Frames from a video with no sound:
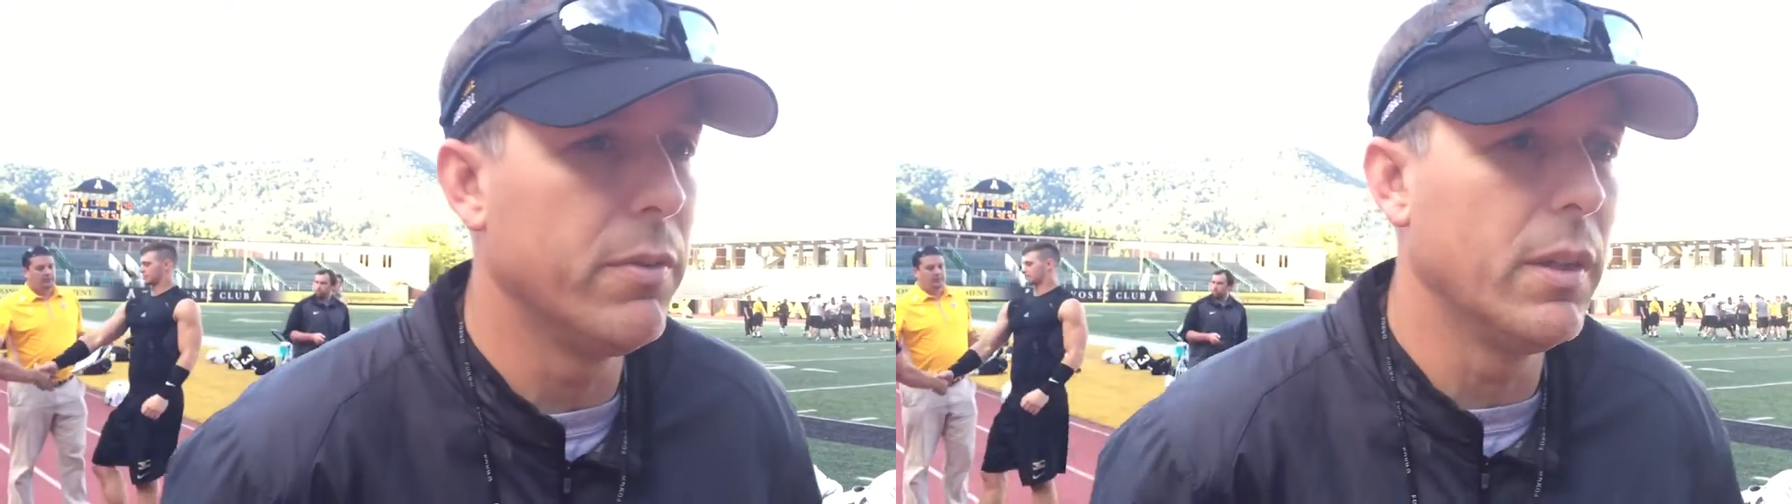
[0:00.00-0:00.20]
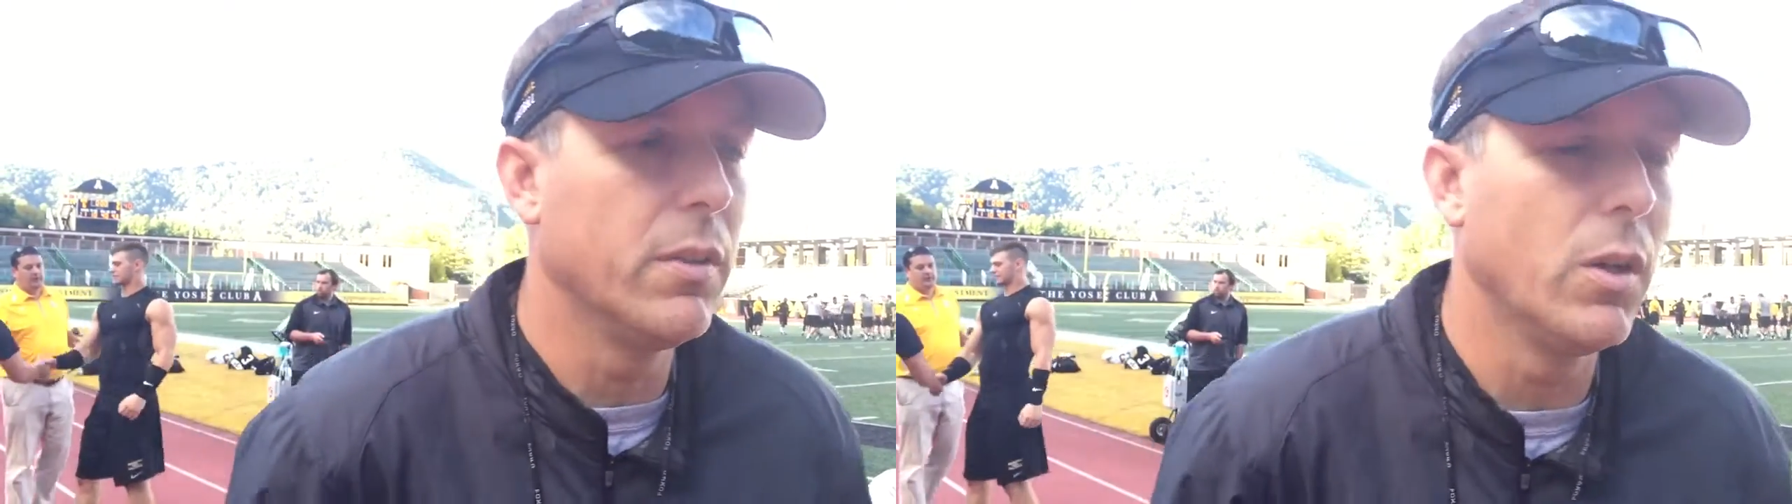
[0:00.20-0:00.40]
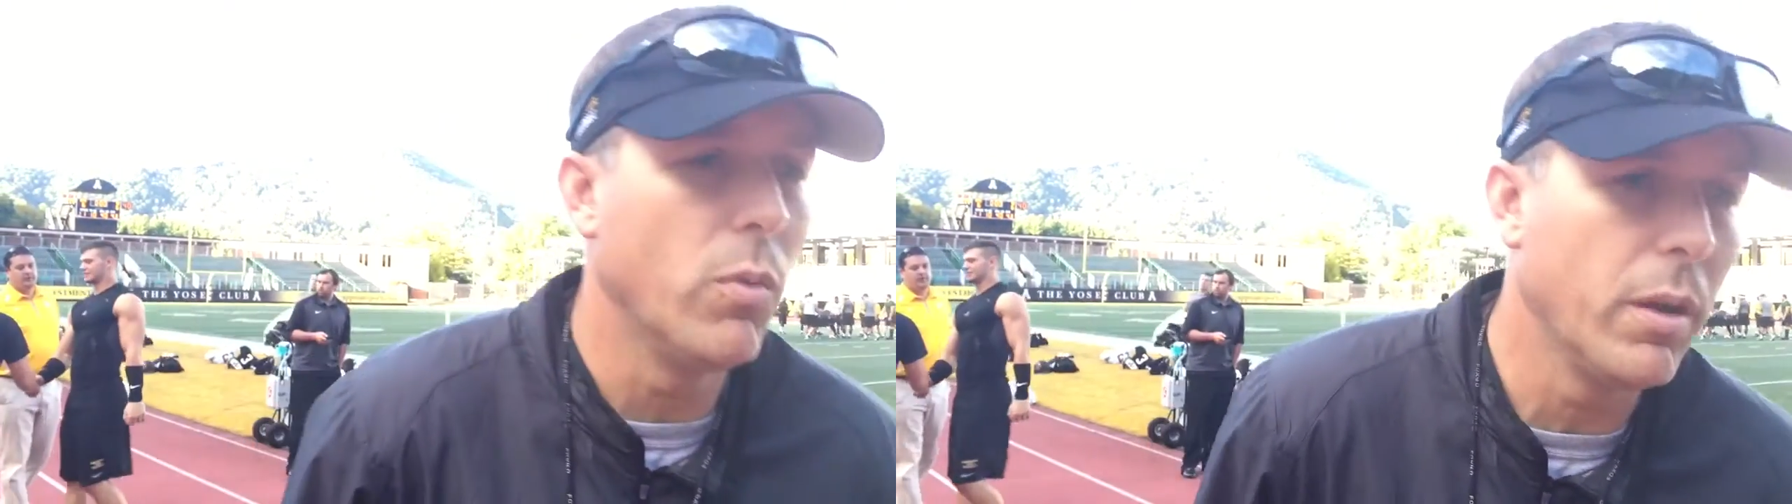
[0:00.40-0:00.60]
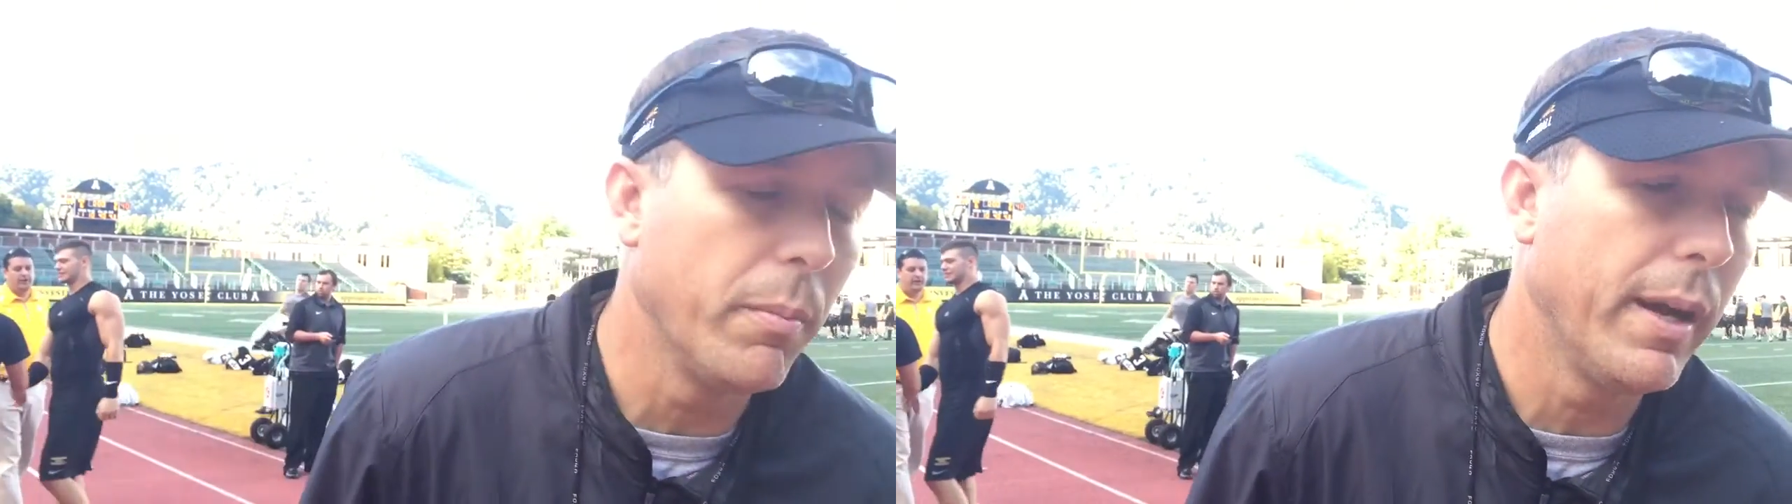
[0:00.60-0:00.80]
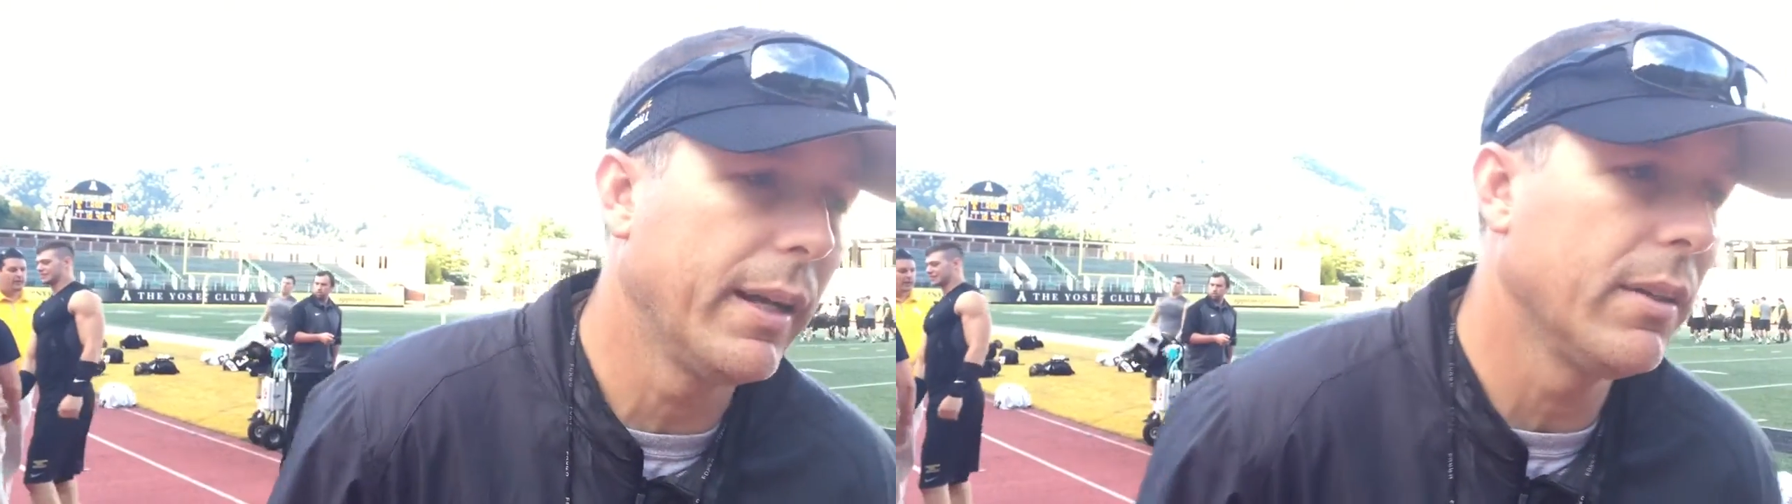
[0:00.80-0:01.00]
Their
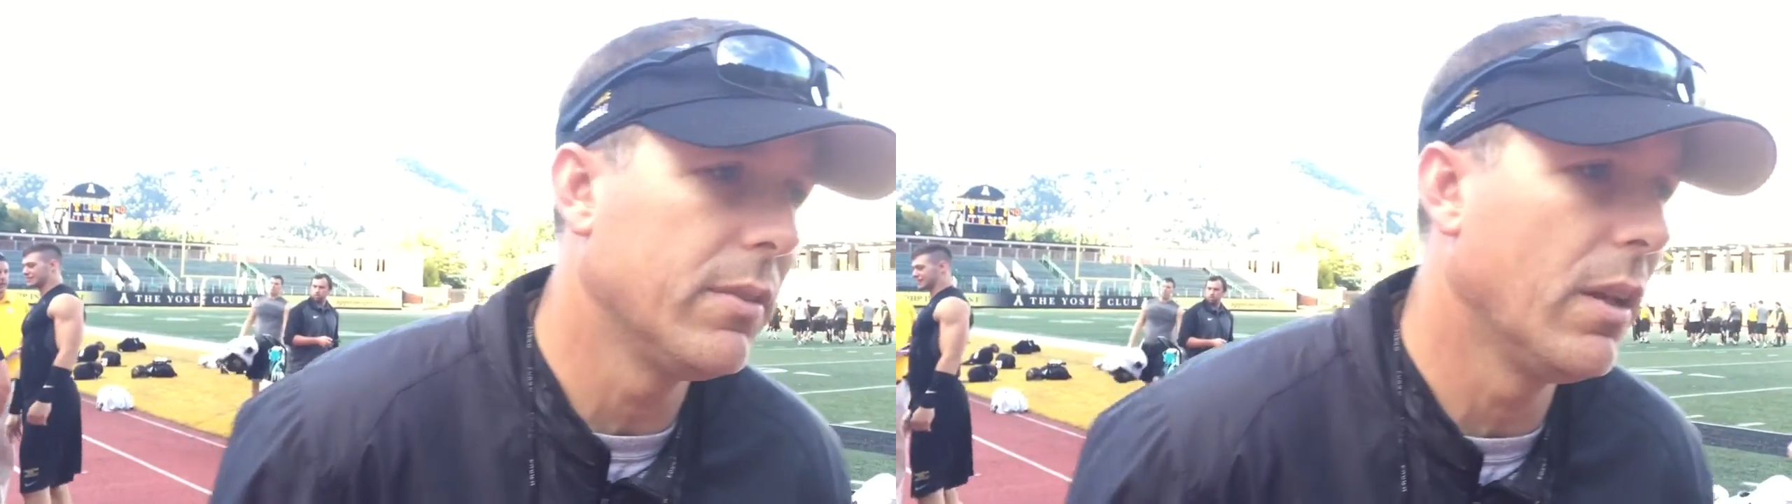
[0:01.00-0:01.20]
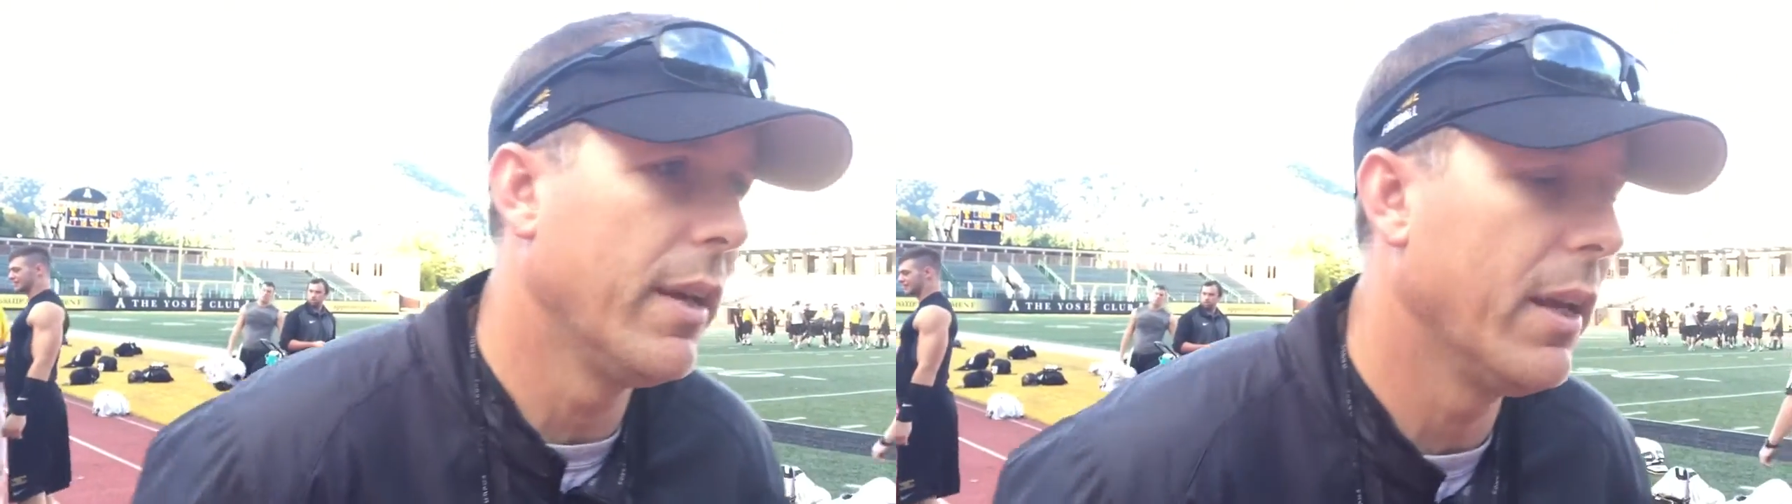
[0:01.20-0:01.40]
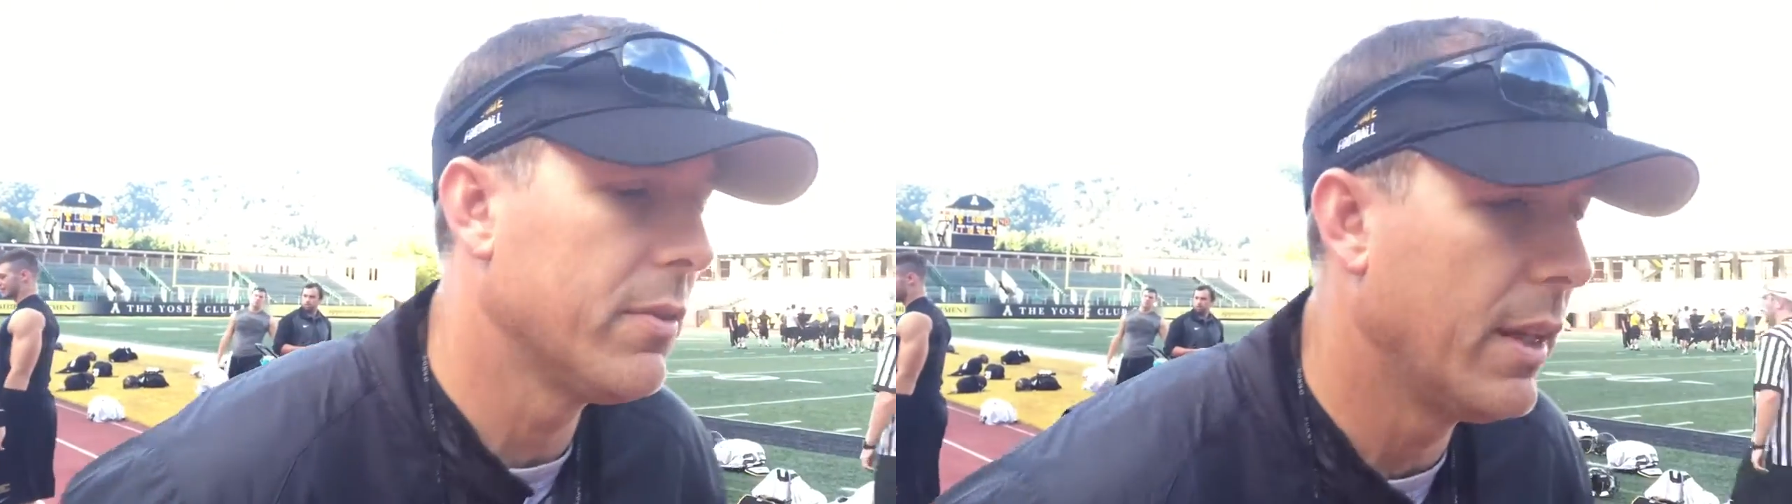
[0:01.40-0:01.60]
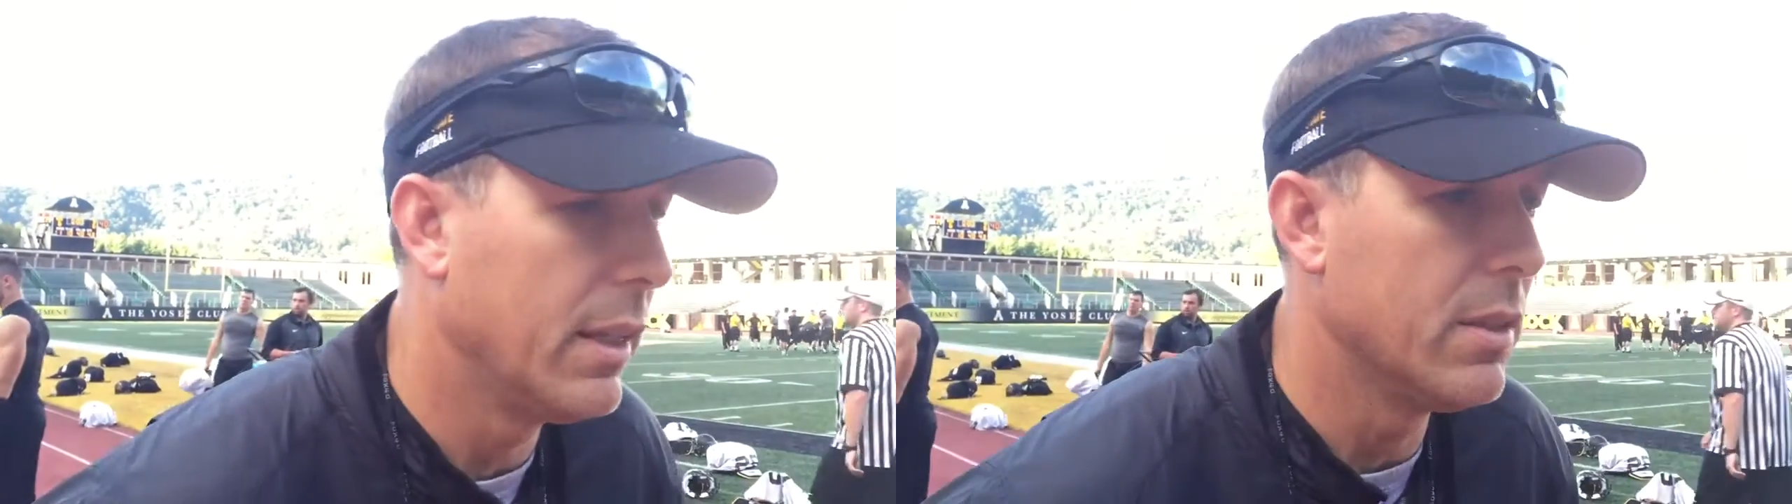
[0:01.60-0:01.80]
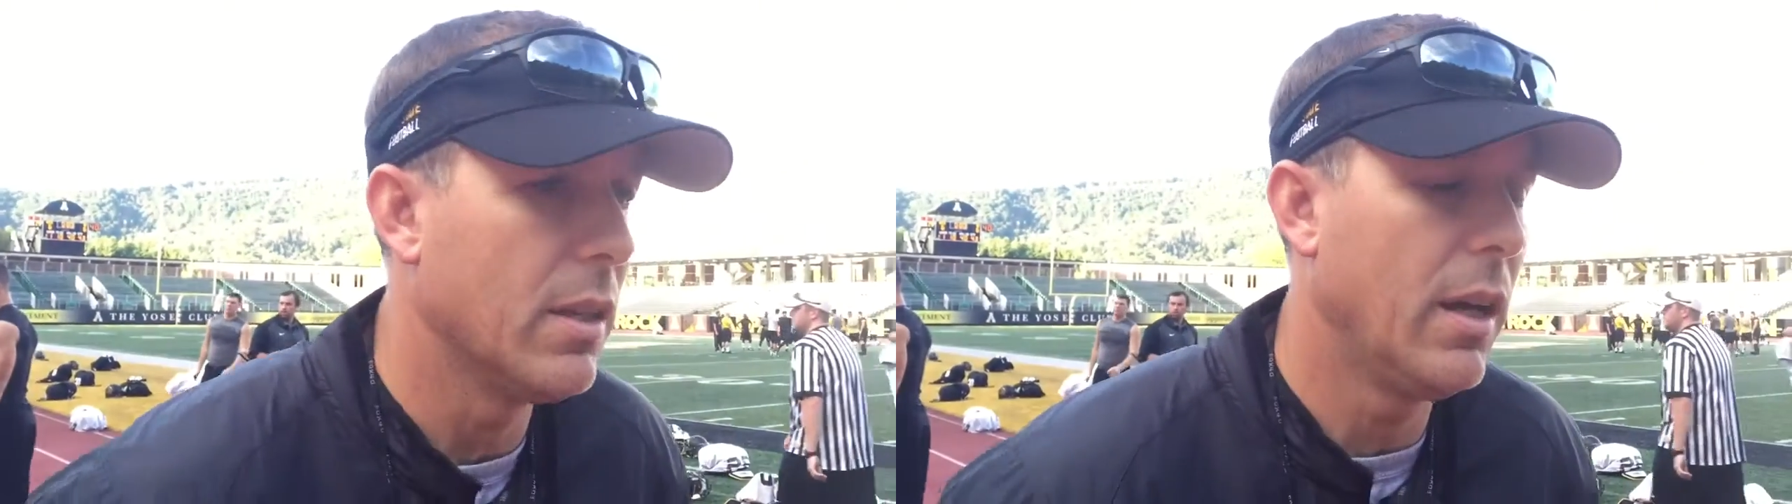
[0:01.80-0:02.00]
running back has done an
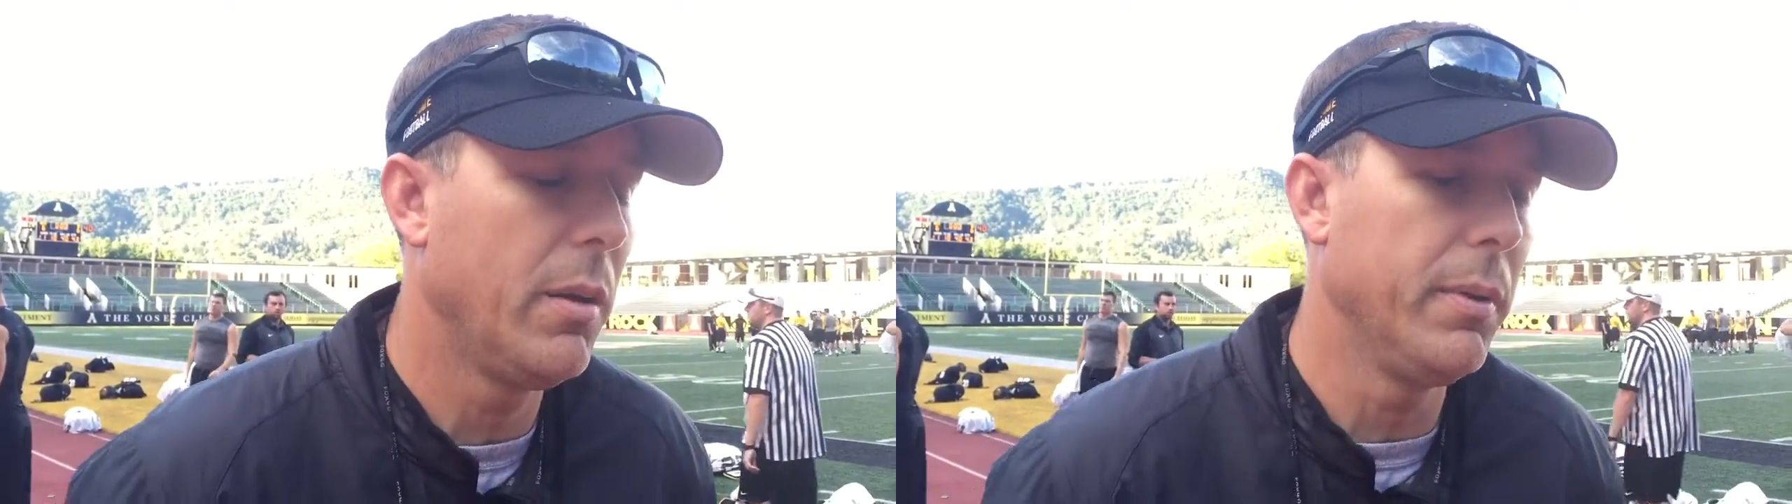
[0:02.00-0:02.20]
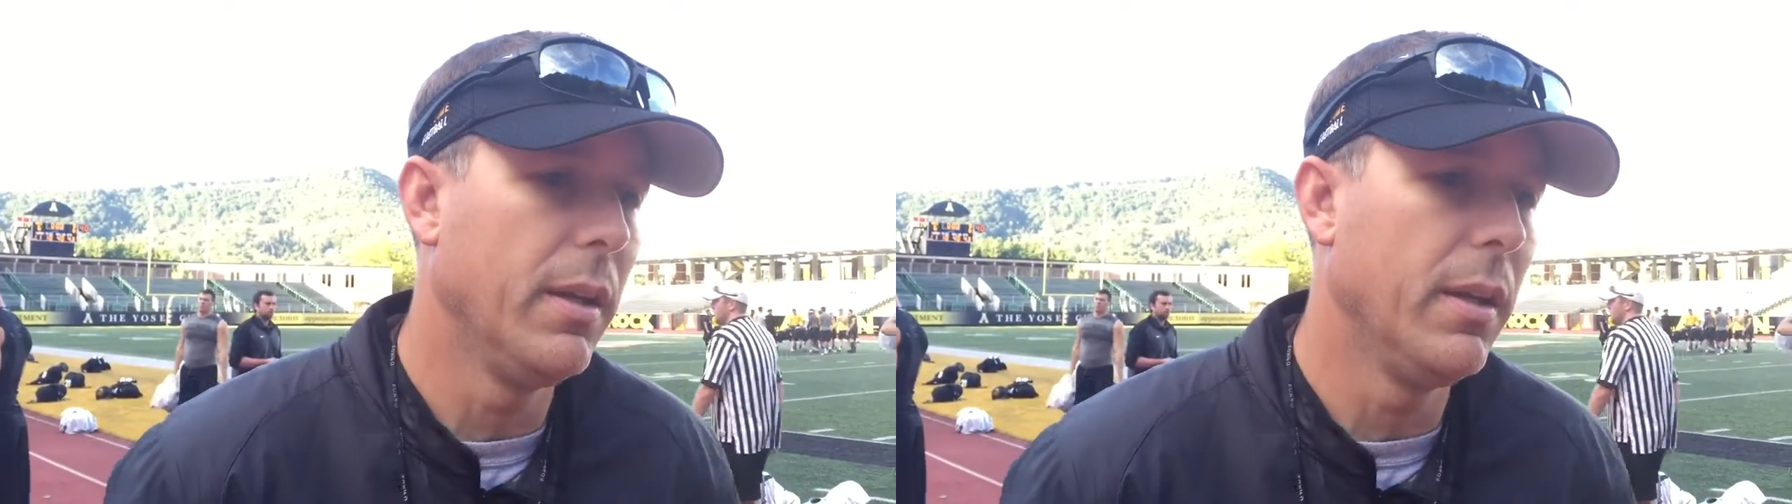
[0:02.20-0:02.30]
outstanding job,